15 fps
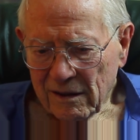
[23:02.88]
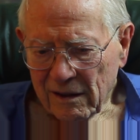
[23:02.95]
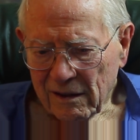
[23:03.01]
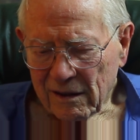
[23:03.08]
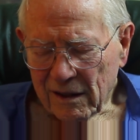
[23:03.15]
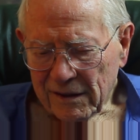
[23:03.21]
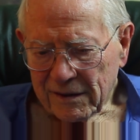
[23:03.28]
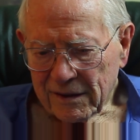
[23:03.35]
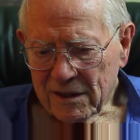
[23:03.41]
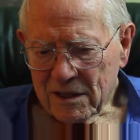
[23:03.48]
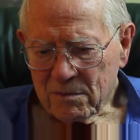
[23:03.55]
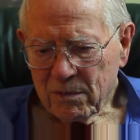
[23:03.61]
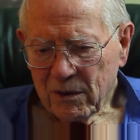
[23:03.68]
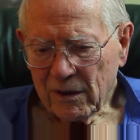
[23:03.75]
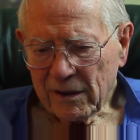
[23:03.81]
Well, at this
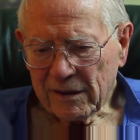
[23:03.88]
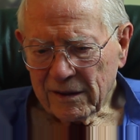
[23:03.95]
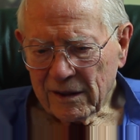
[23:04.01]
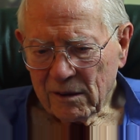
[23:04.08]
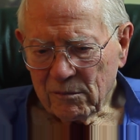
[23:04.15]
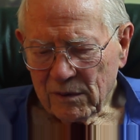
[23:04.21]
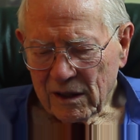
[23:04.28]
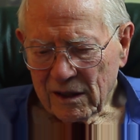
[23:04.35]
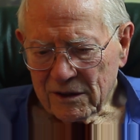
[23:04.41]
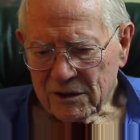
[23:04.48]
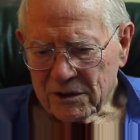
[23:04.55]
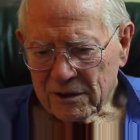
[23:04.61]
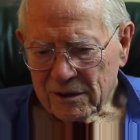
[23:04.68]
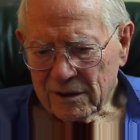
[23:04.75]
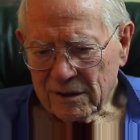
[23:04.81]
point, I'm not
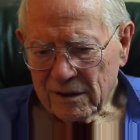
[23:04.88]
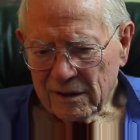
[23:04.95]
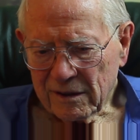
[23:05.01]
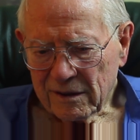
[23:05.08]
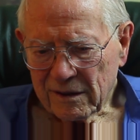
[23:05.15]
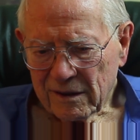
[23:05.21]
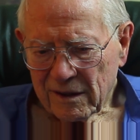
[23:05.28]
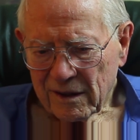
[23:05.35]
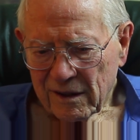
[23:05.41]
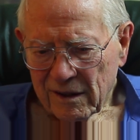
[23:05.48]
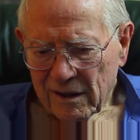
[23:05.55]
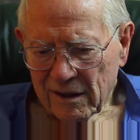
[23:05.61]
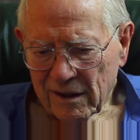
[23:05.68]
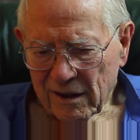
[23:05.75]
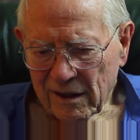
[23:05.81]
sure.
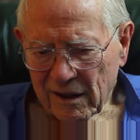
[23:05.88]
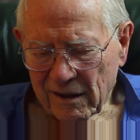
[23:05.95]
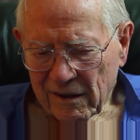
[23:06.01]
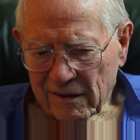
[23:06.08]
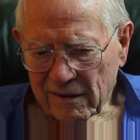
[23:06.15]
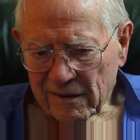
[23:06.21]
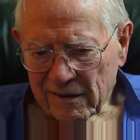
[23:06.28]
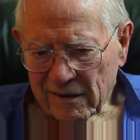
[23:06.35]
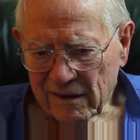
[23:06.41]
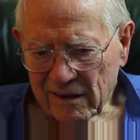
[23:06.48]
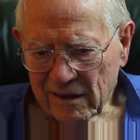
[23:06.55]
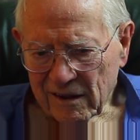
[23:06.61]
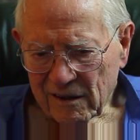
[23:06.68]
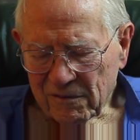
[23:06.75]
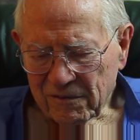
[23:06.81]

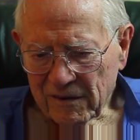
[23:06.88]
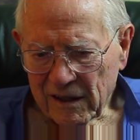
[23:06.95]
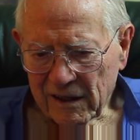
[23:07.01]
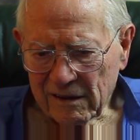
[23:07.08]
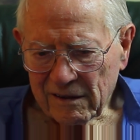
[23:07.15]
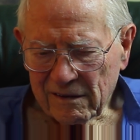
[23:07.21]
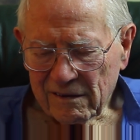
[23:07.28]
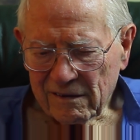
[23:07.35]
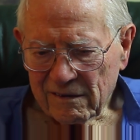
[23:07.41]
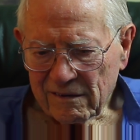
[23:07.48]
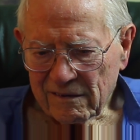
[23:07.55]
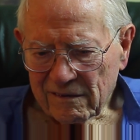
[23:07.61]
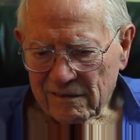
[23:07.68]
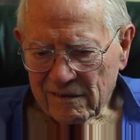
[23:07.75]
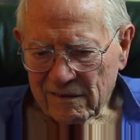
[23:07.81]
If I
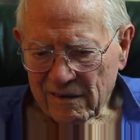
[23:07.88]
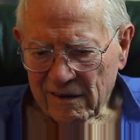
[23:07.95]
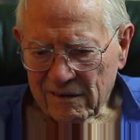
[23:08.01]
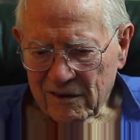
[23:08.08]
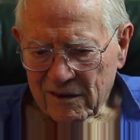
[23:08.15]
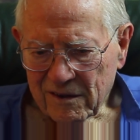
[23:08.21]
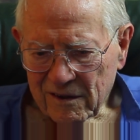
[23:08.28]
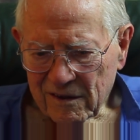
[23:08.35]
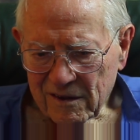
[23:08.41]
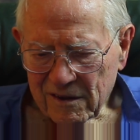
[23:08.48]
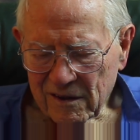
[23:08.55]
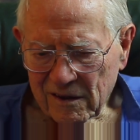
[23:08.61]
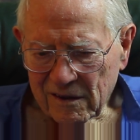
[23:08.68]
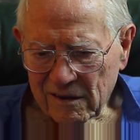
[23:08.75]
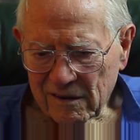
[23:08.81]

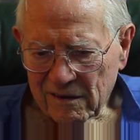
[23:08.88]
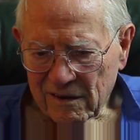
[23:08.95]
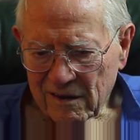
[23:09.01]
took a